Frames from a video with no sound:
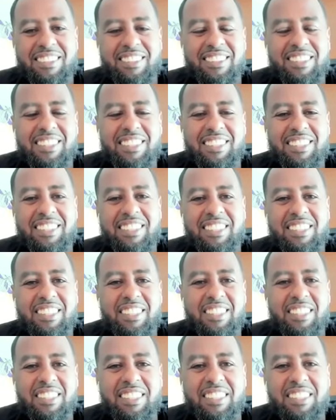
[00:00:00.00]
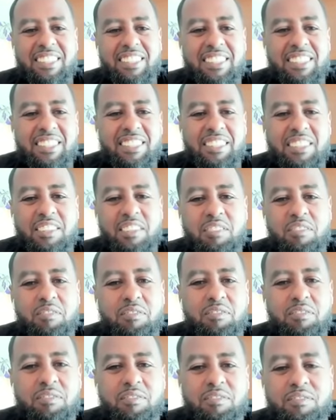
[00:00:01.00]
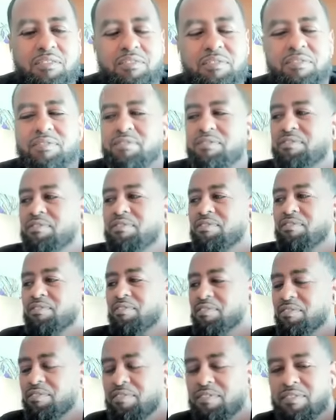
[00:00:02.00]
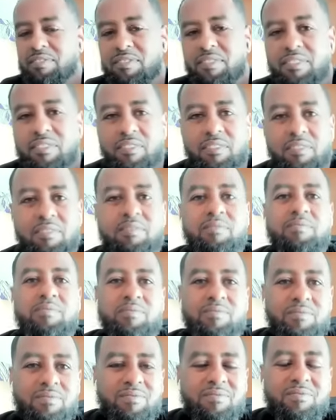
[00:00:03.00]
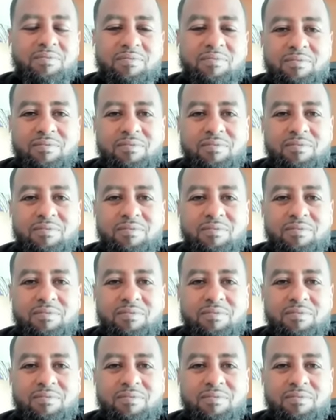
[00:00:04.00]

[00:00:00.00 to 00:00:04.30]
The person shown says nothing.